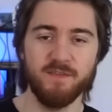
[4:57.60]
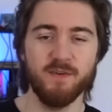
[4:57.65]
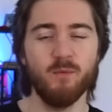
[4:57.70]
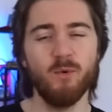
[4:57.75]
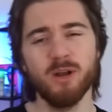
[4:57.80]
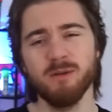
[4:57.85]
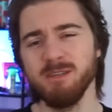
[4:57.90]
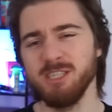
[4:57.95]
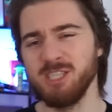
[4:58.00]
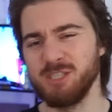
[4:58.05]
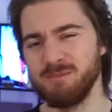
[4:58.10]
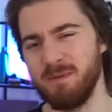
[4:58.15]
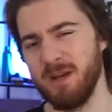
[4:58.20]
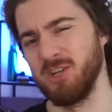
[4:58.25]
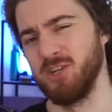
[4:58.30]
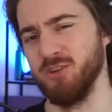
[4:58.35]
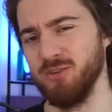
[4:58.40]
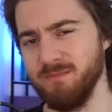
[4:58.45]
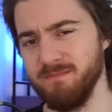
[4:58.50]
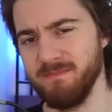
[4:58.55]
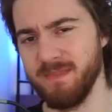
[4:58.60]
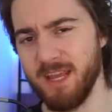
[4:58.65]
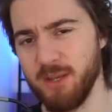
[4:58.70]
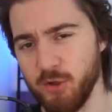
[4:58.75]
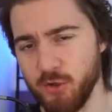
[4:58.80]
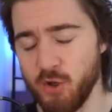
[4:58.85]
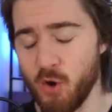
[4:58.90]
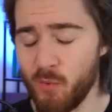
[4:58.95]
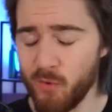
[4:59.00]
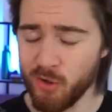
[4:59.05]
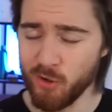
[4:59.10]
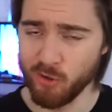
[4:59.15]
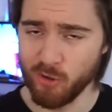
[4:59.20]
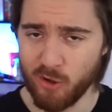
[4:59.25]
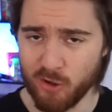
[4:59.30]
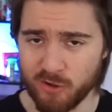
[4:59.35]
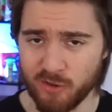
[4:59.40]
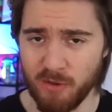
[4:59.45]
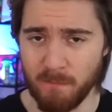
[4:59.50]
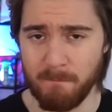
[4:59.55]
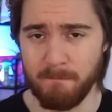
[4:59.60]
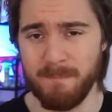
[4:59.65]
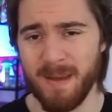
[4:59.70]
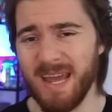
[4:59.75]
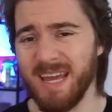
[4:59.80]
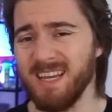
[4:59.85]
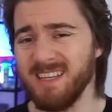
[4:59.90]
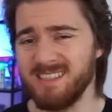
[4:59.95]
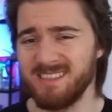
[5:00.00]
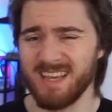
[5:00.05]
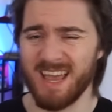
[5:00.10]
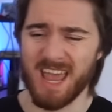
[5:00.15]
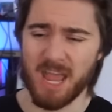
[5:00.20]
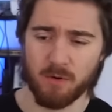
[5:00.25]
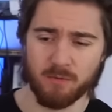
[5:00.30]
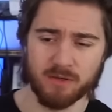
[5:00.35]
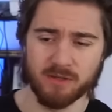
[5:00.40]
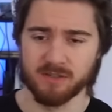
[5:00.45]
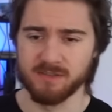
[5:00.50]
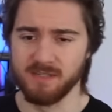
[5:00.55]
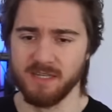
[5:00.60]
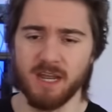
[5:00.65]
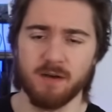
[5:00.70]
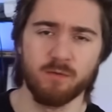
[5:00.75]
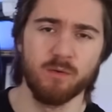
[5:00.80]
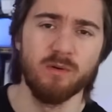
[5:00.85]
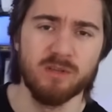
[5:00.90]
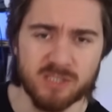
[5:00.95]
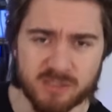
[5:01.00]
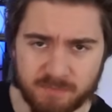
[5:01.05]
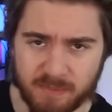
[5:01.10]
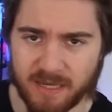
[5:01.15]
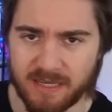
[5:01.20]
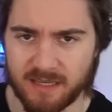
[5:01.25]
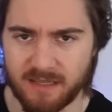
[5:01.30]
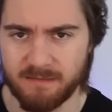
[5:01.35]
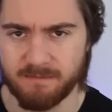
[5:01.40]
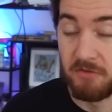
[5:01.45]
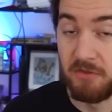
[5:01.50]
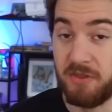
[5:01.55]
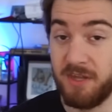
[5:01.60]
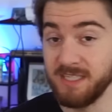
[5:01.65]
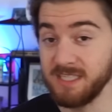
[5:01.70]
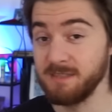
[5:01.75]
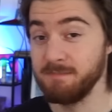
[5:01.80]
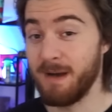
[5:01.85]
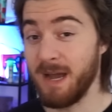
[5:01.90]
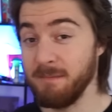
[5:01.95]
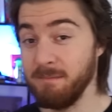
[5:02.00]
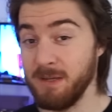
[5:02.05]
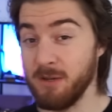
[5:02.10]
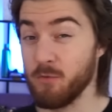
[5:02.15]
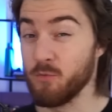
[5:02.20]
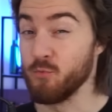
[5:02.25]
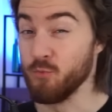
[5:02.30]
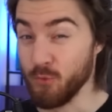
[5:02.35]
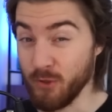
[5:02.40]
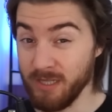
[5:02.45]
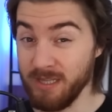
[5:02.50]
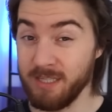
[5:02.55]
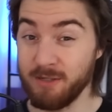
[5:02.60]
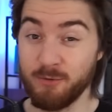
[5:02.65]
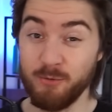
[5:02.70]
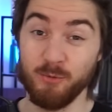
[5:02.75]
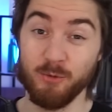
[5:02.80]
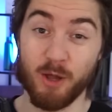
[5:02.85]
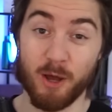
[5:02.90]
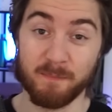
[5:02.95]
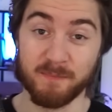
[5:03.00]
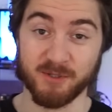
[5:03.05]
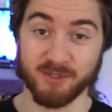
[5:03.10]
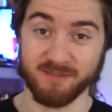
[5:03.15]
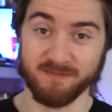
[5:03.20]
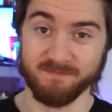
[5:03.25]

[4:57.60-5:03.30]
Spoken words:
you want to be special and you don't want to unlock the base areas that everyone's picking, this might be a really cool option.